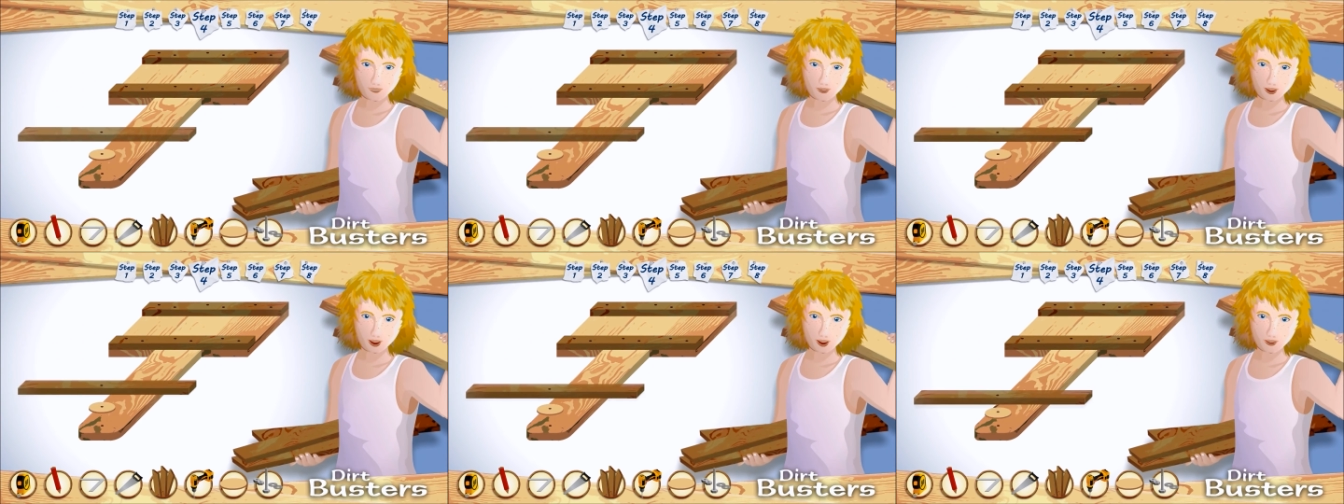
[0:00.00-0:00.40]

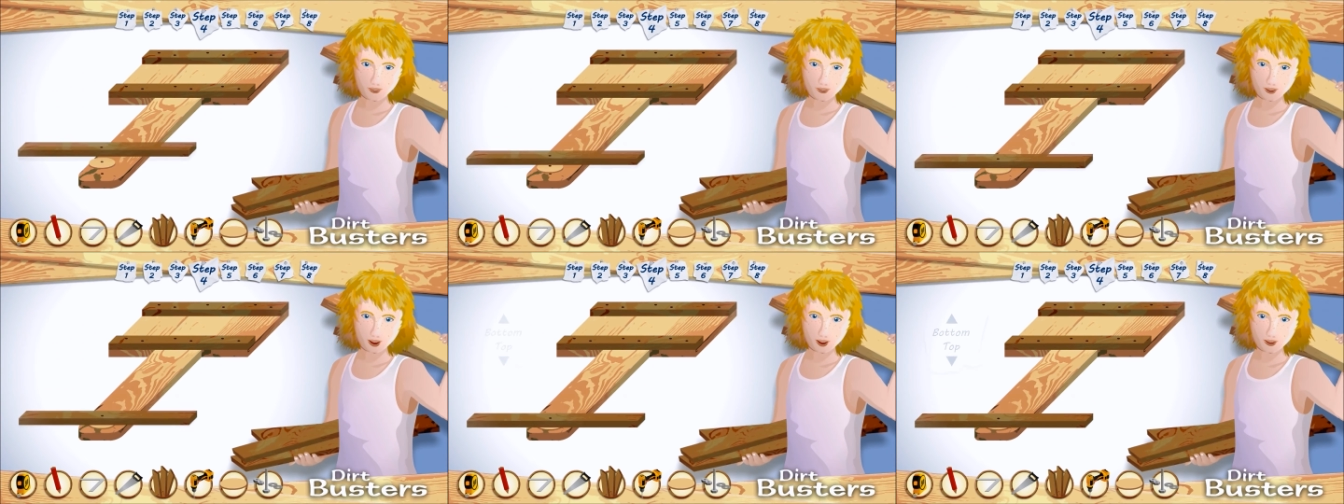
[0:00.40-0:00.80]
Line up
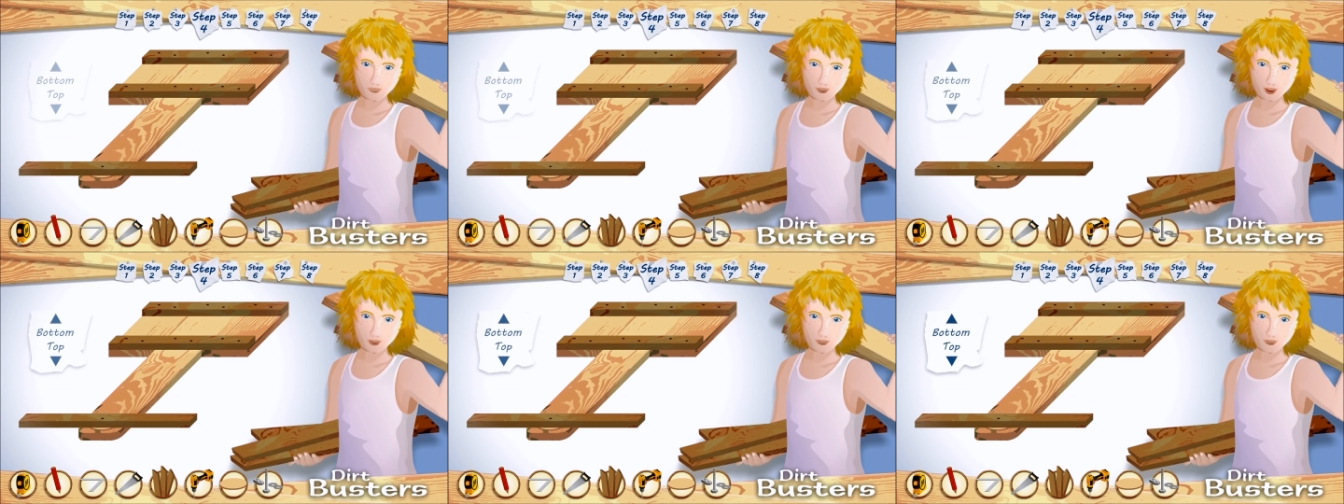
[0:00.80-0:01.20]
the 2
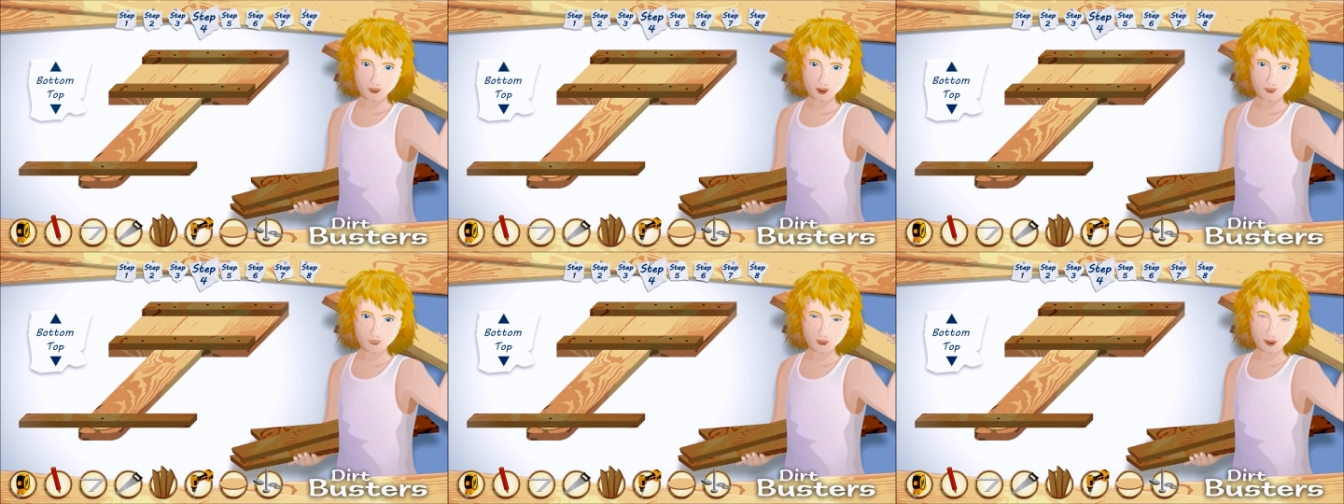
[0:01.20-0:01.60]
holes
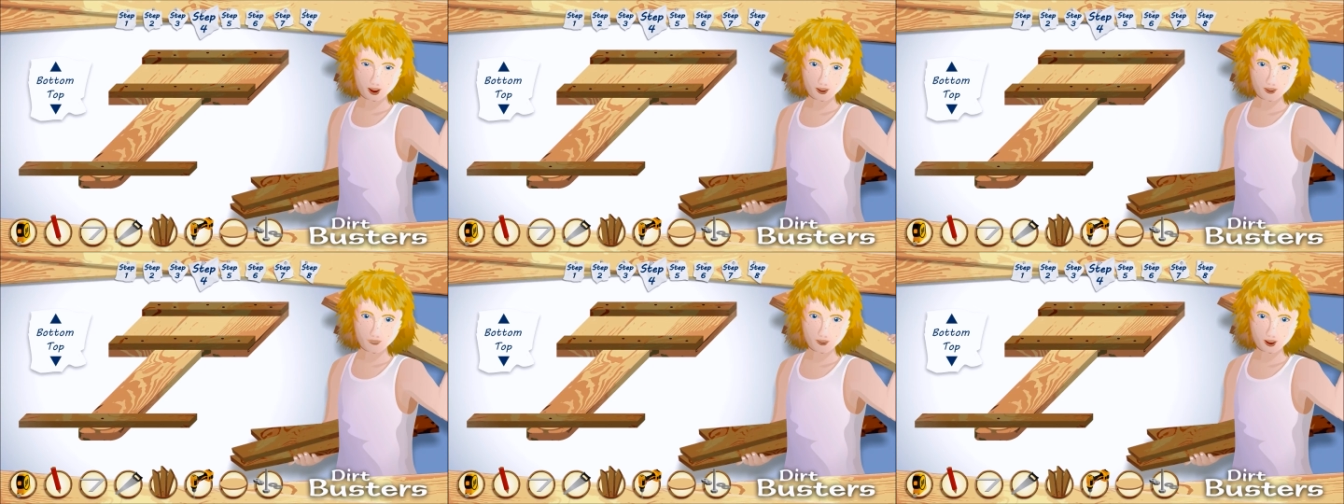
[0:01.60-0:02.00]
with the
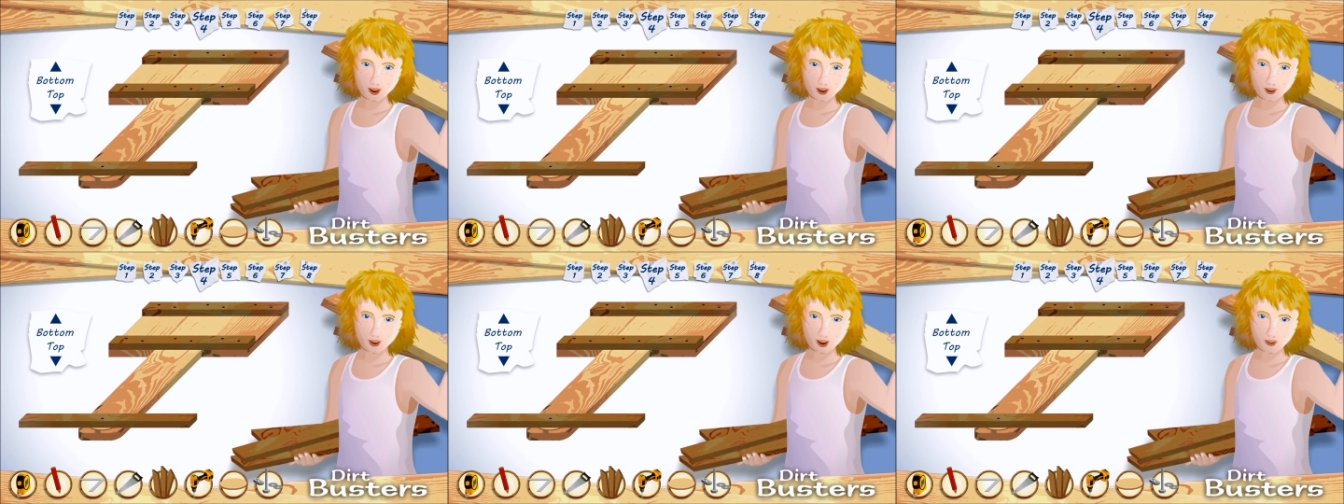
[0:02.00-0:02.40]
belly board
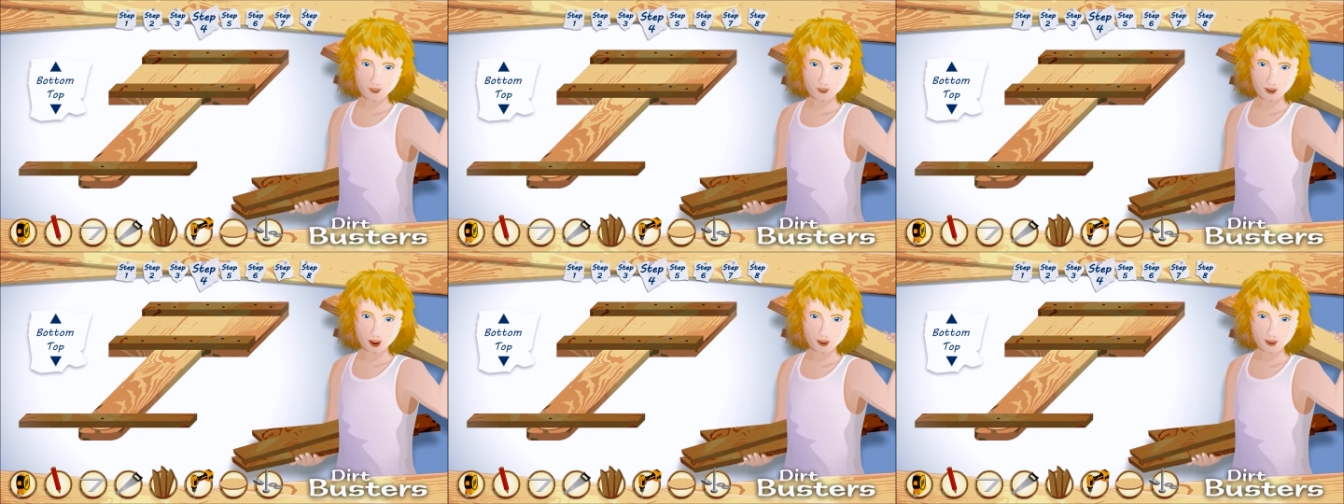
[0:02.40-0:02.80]
on
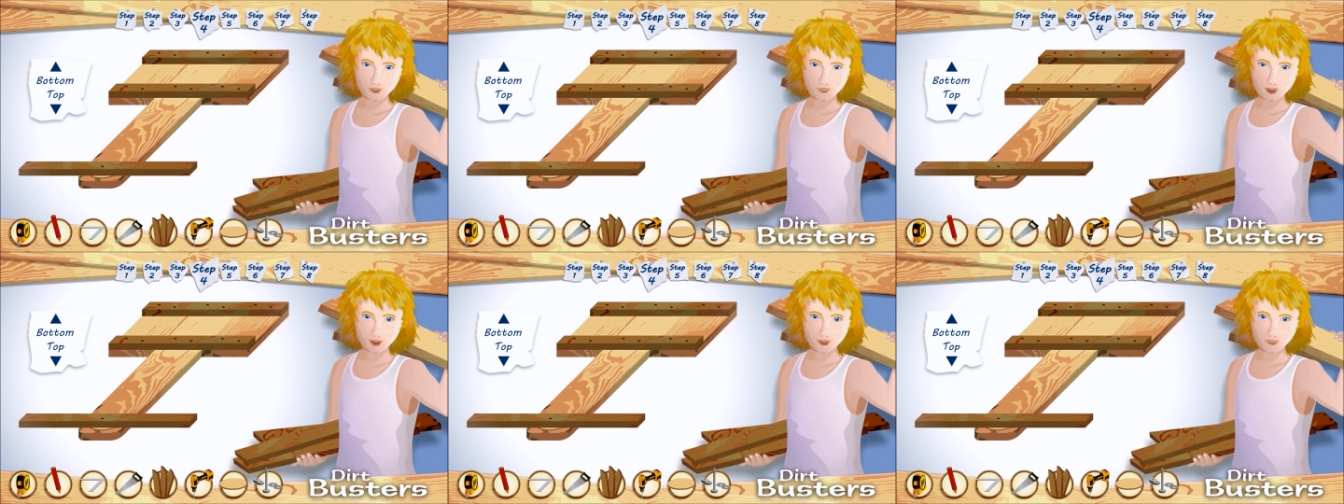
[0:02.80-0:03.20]
top and
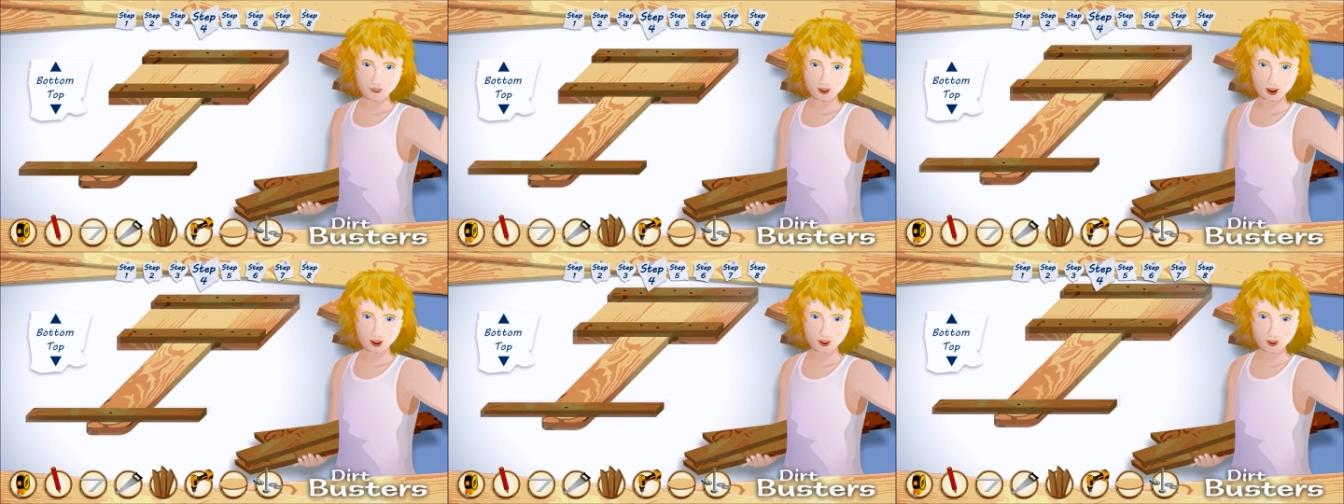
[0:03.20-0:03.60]
the steering
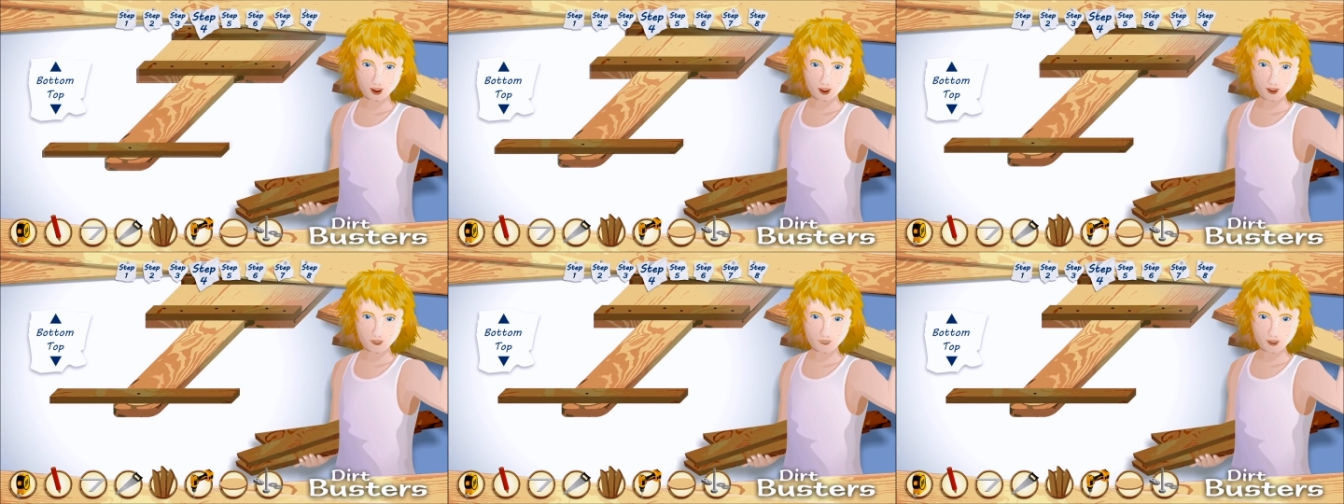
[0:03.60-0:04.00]
disc
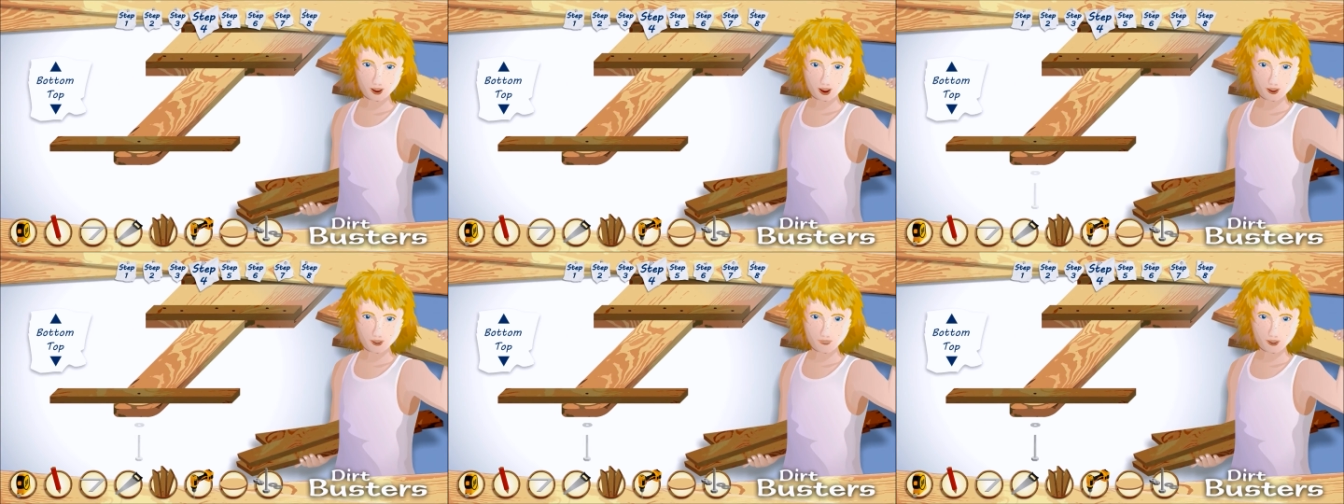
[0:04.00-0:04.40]
placed
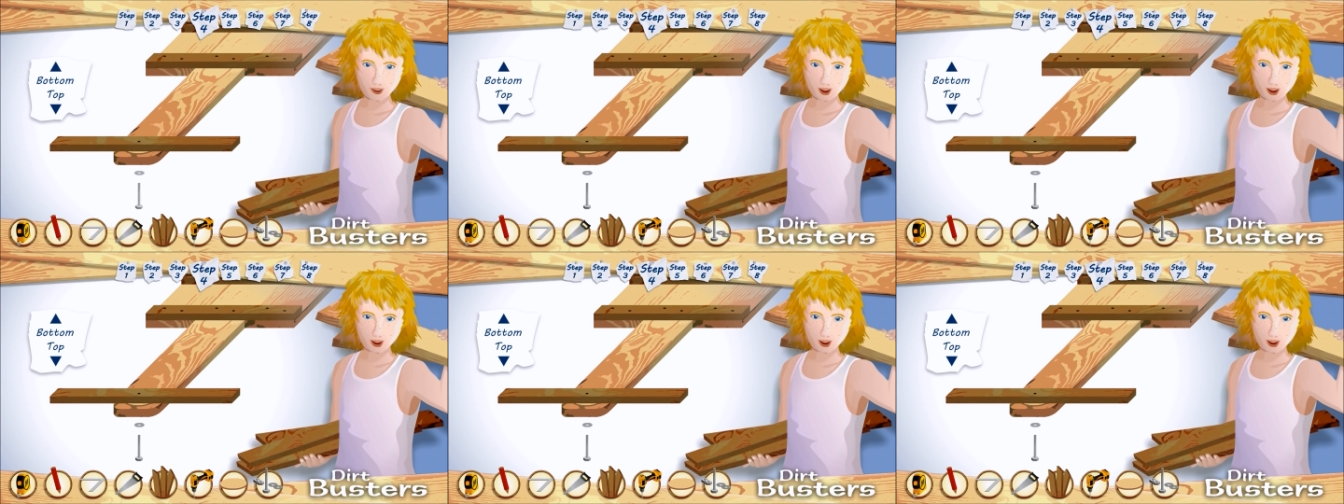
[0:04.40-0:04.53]
between.